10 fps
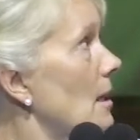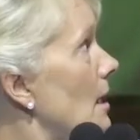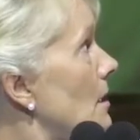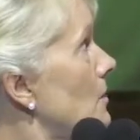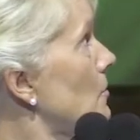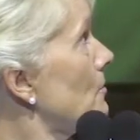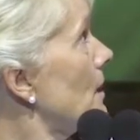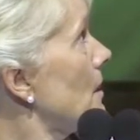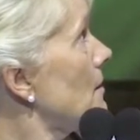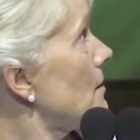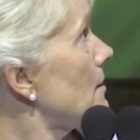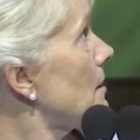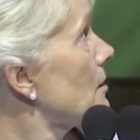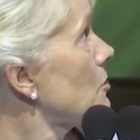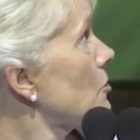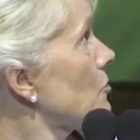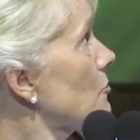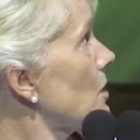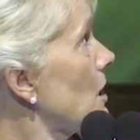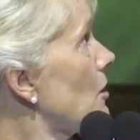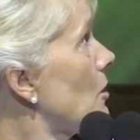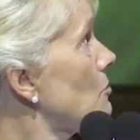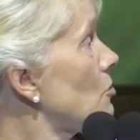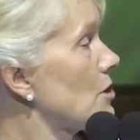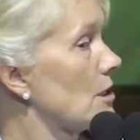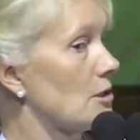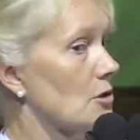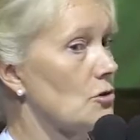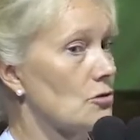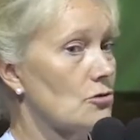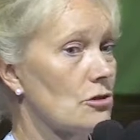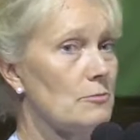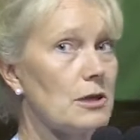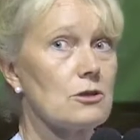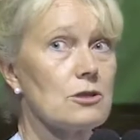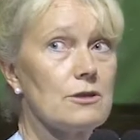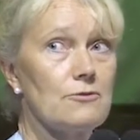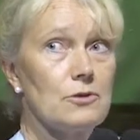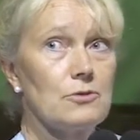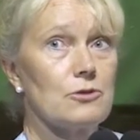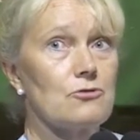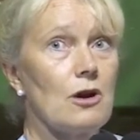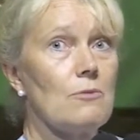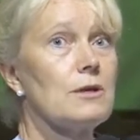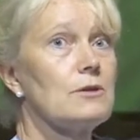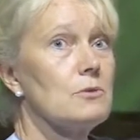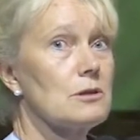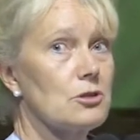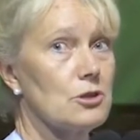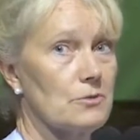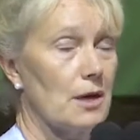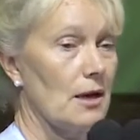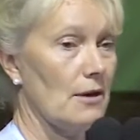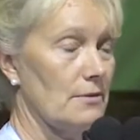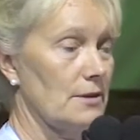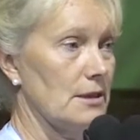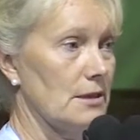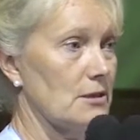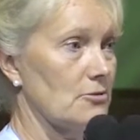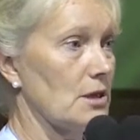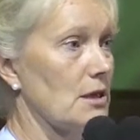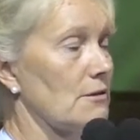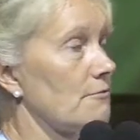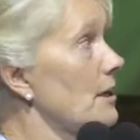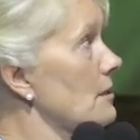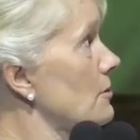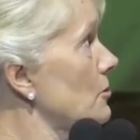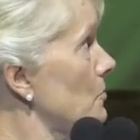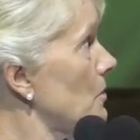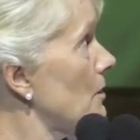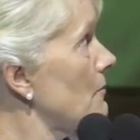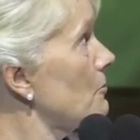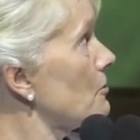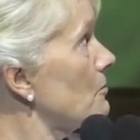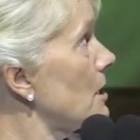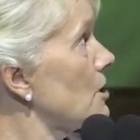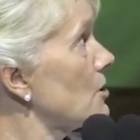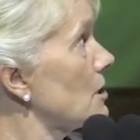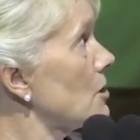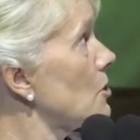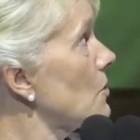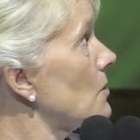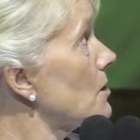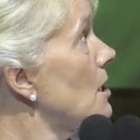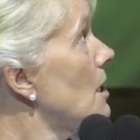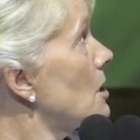And we made control drill holes as a control, because if you do a trauma, you will also have these triggering factors, we have the inflammation and so on.